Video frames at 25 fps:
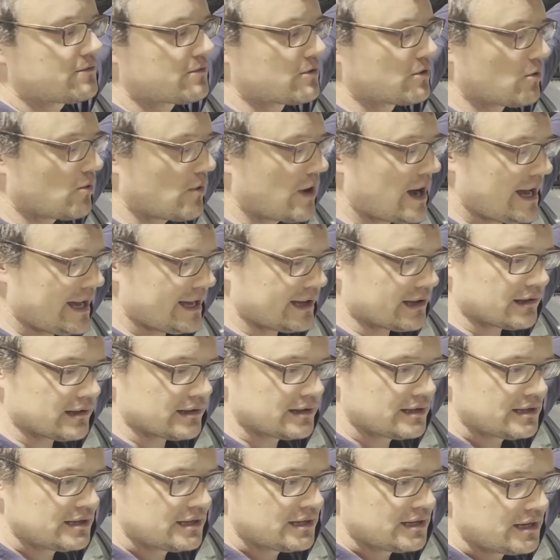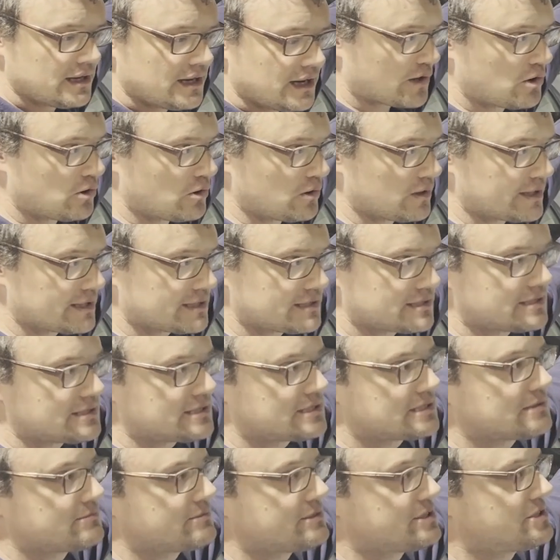for a while. Cooling
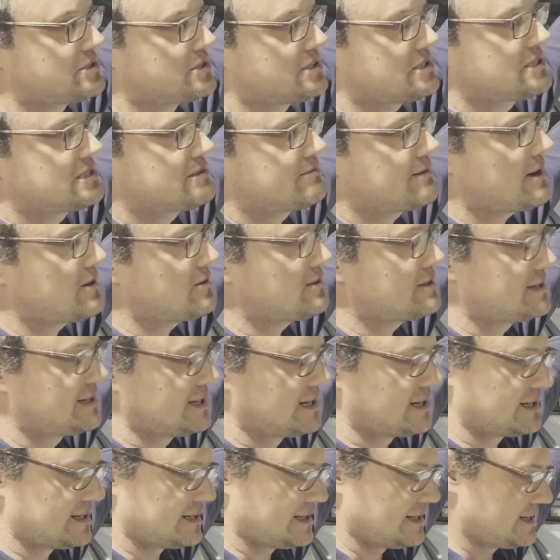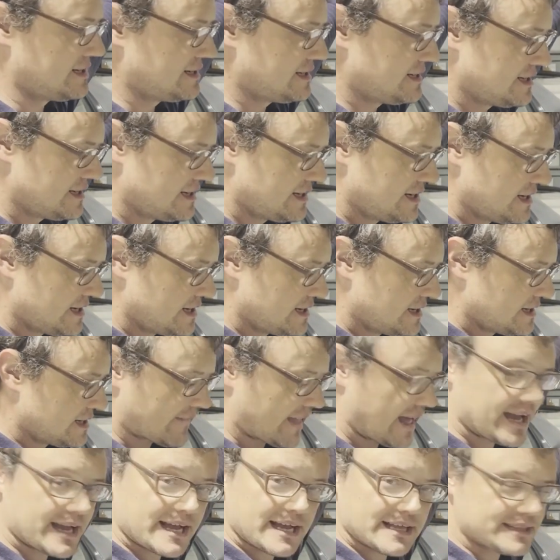system is just about done.
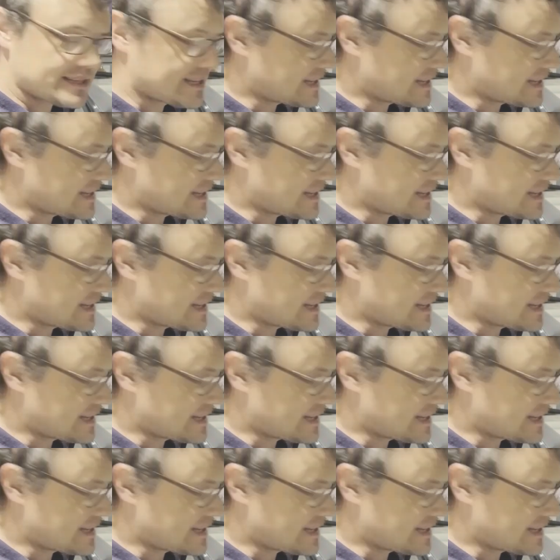I got